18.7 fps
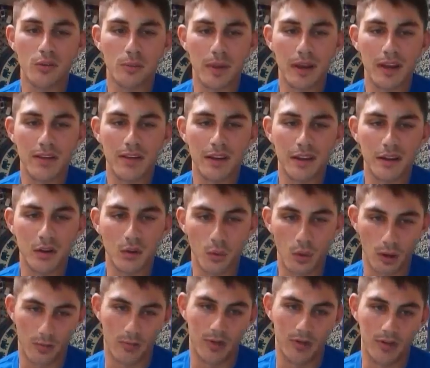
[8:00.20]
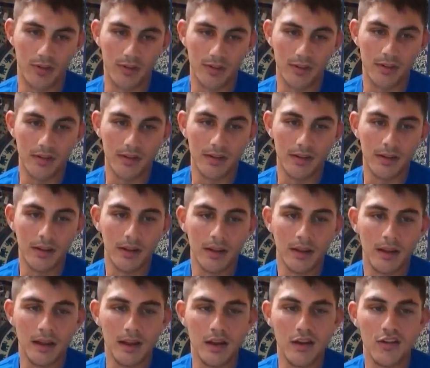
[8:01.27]
to maintain your weapons.
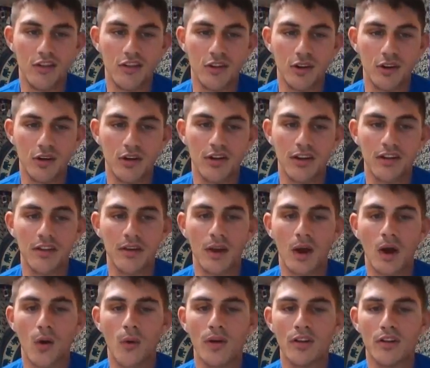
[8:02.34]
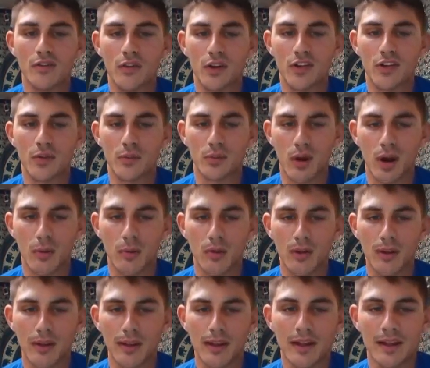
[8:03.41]
It ensures that they always function
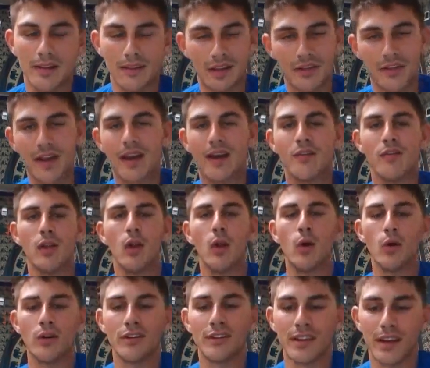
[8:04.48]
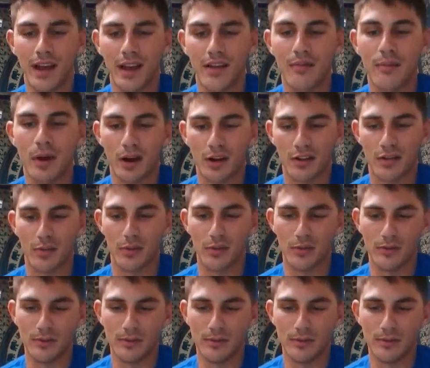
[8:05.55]
properly and that they have the longest life possible.